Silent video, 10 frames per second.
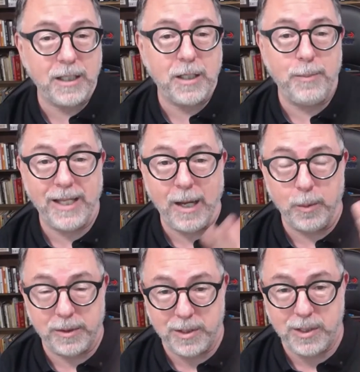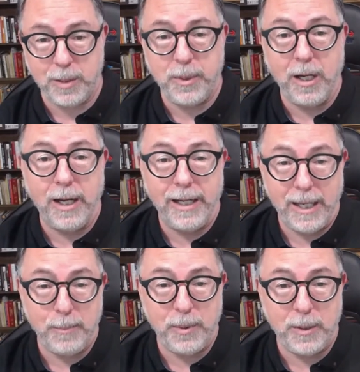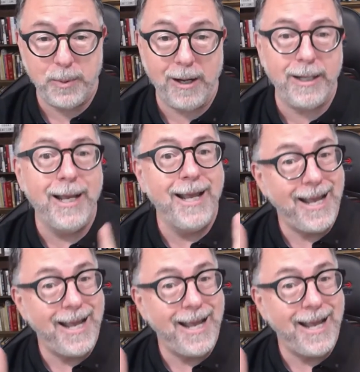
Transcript: coming out with the C P I and P P I.